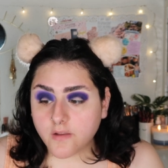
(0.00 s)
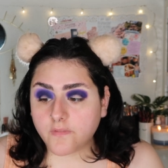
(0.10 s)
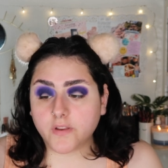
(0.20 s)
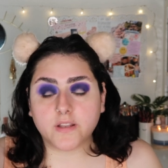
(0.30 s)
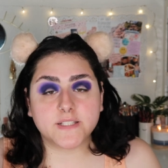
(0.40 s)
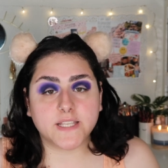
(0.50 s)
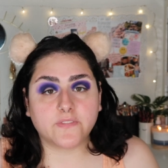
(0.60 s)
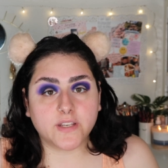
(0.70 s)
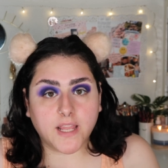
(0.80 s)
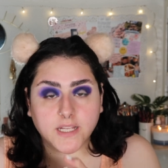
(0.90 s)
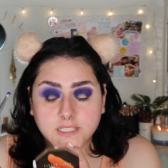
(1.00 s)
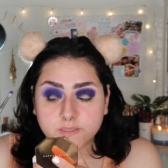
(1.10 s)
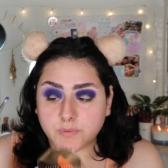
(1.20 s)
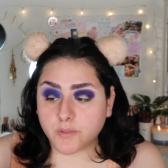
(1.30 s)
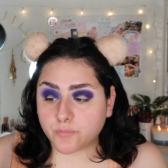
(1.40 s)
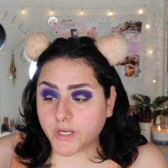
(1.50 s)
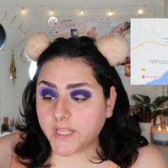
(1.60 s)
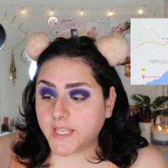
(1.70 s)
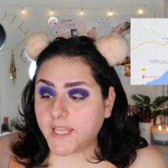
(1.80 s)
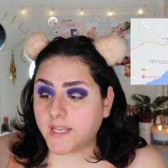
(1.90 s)
for their seven-night spring
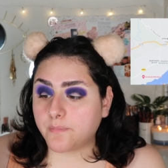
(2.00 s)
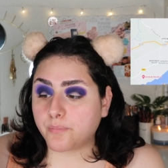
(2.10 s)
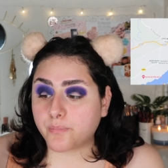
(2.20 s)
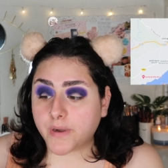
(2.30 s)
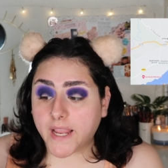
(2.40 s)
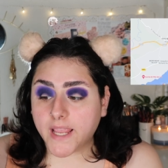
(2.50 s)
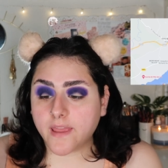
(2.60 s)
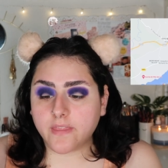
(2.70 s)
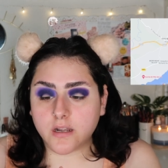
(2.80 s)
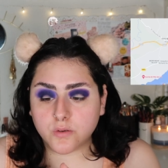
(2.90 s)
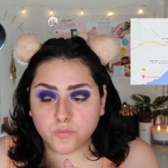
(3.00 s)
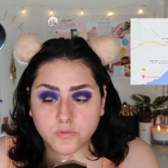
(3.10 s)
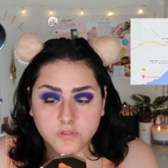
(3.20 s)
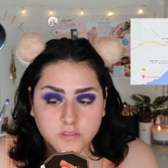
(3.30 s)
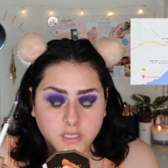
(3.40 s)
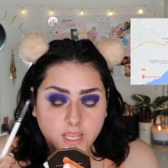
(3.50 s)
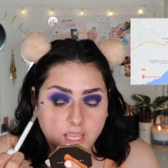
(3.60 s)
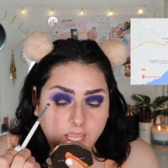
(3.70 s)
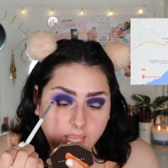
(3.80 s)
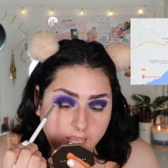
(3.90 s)
break in Praia da Luz,
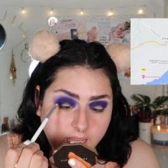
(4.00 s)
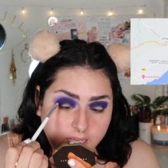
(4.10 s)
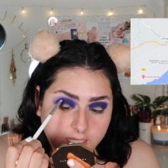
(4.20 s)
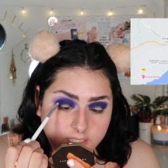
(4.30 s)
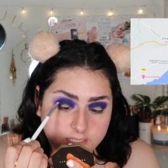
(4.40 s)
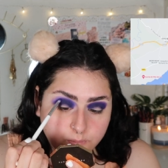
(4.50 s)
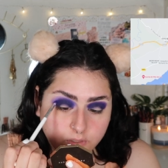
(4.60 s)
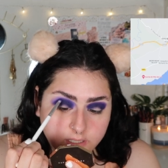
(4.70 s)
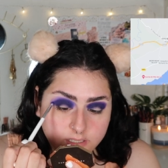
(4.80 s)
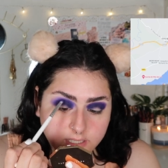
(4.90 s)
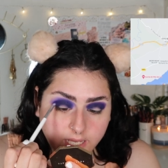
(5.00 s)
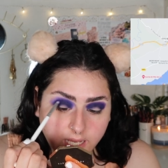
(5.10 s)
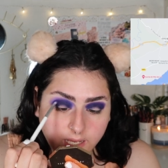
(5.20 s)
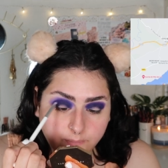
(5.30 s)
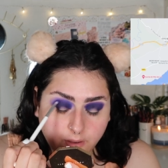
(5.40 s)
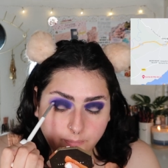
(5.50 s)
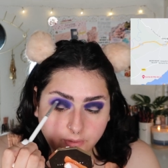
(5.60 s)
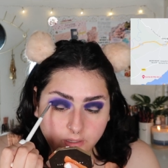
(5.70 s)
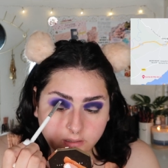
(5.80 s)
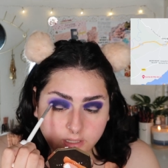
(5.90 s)
and this was a
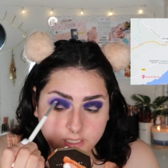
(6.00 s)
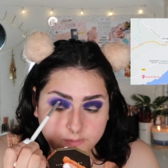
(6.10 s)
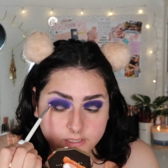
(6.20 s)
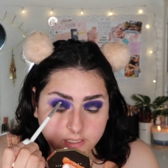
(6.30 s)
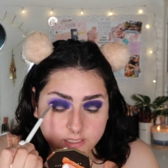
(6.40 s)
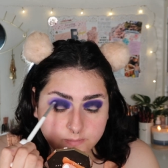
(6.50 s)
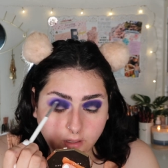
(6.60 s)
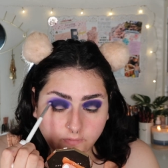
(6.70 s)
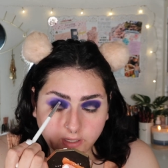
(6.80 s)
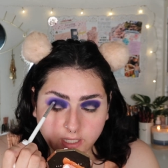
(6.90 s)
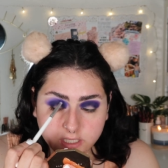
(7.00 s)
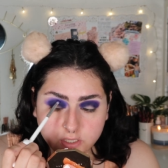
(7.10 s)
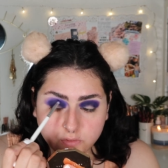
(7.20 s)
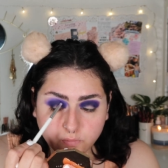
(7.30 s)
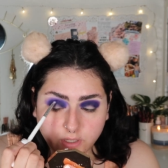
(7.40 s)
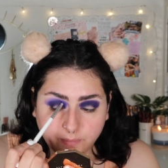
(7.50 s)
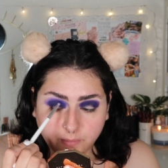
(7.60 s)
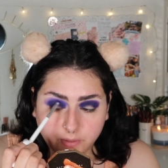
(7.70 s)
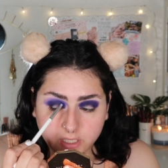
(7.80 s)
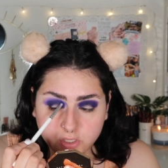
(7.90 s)
popular this was a small village with a
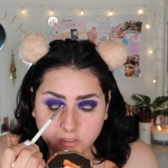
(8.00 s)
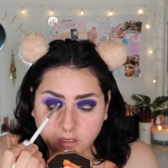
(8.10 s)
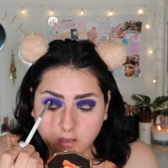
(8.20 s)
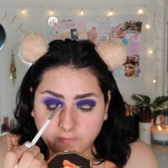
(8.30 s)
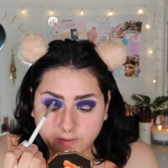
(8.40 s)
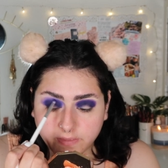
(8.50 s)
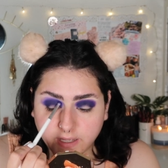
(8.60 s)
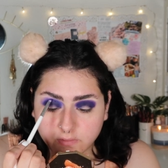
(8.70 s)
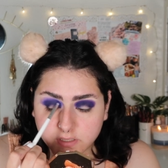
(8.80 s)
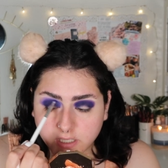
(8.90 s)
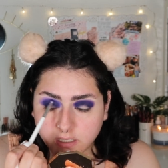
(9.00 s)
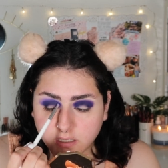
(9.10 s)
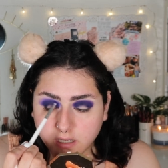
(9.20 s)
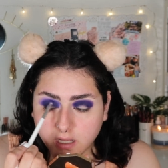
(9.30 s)
population of a thousand